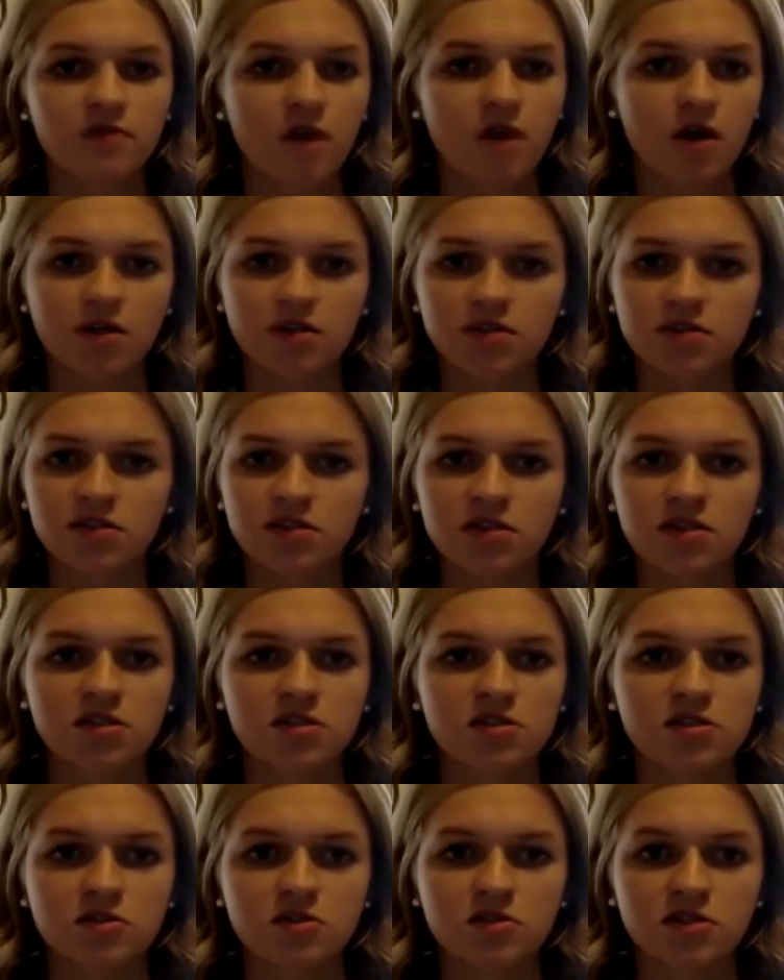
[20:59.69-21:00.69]
Augustana
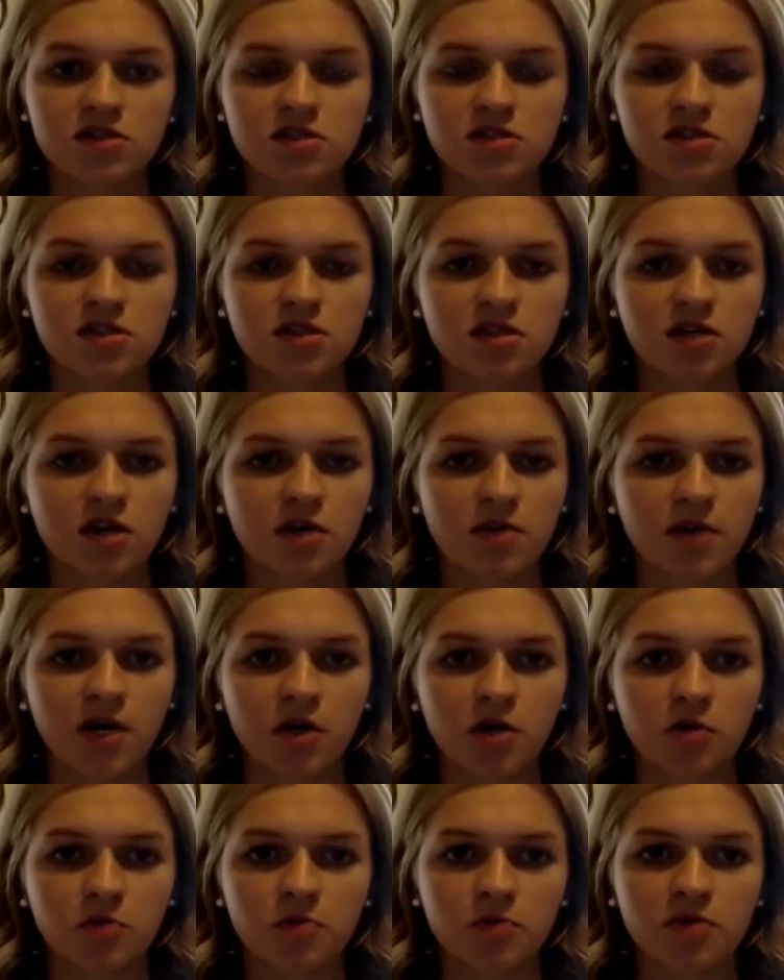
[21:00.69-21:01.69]
students to come
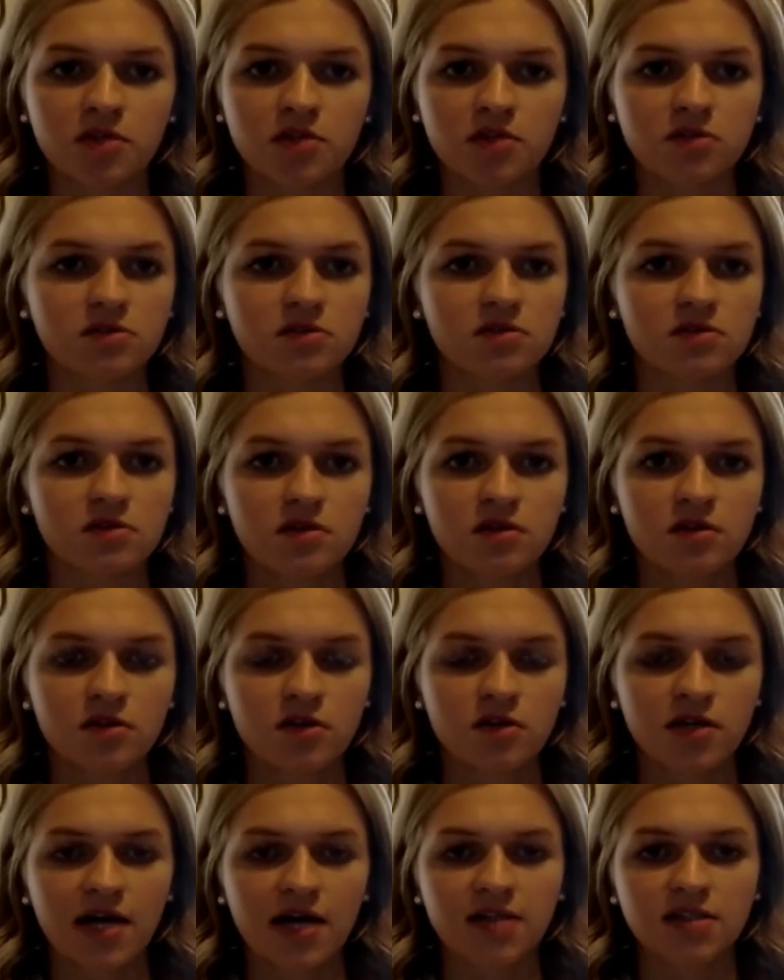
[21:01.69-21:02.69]
help and
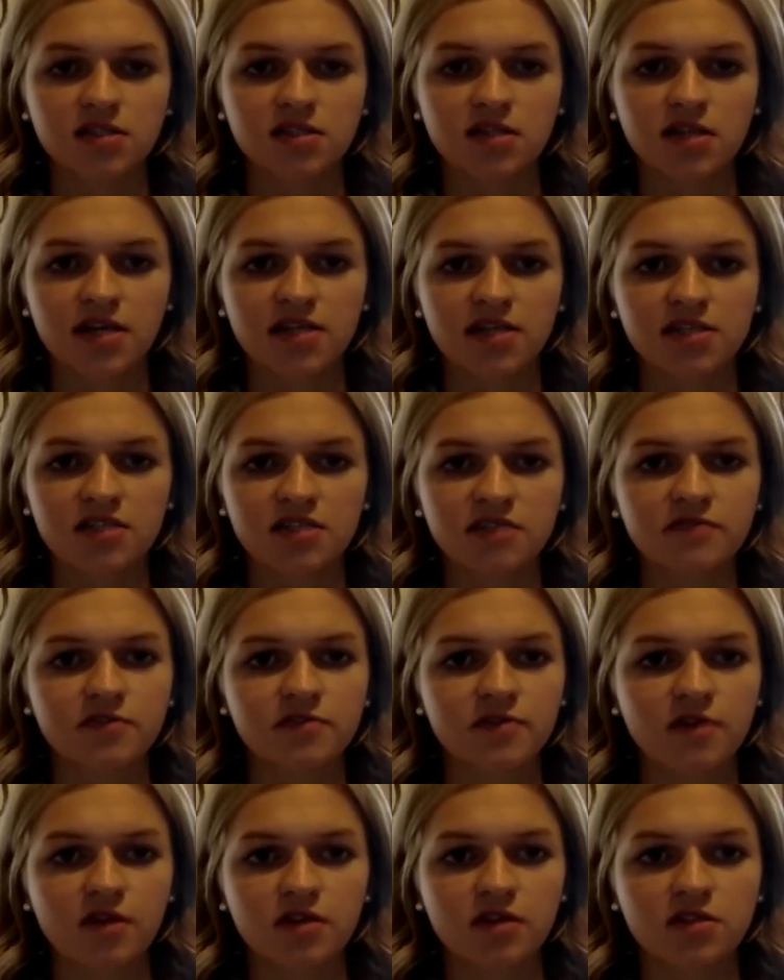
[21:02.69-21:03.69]
they're constantly asking for
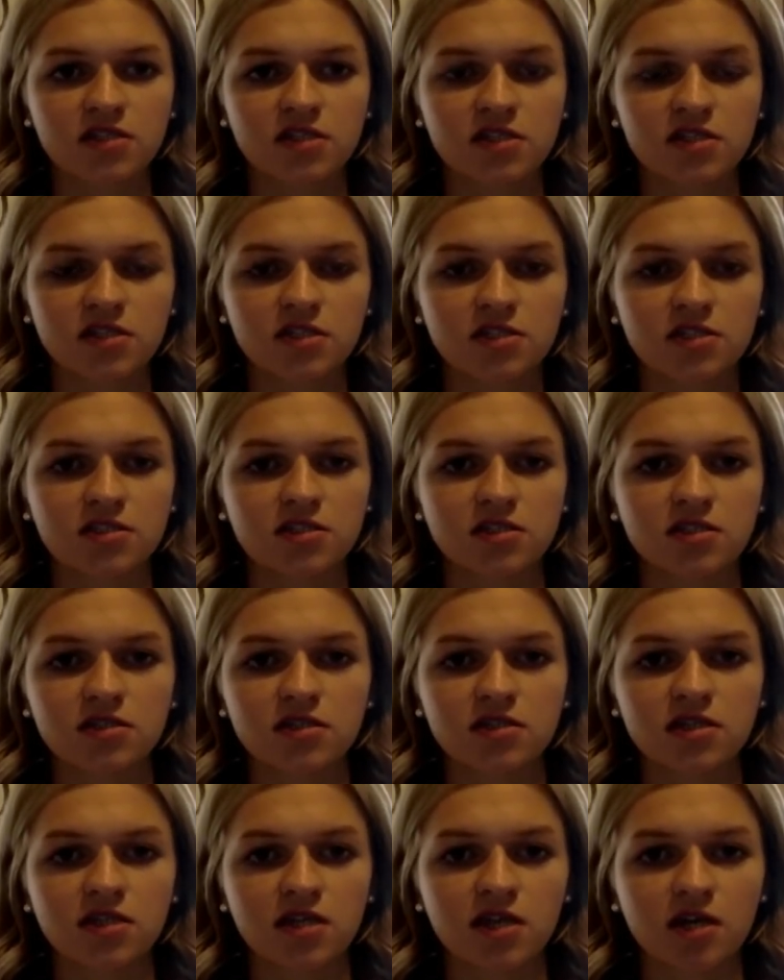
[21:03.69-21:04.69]
volunteers and
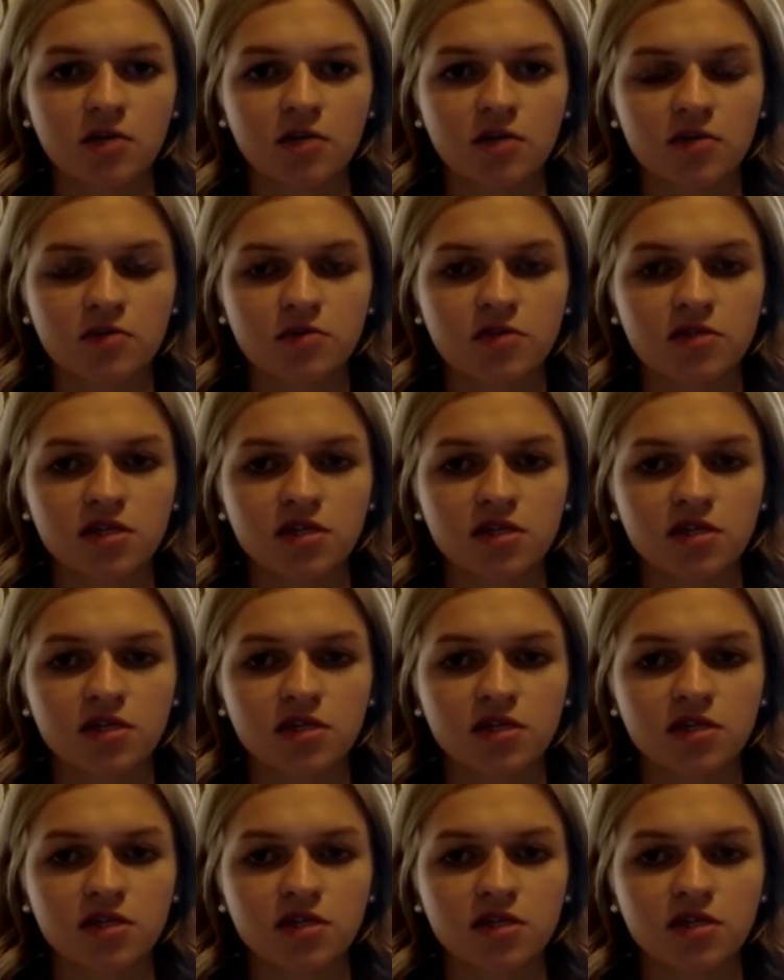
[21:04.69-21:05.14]
any help that we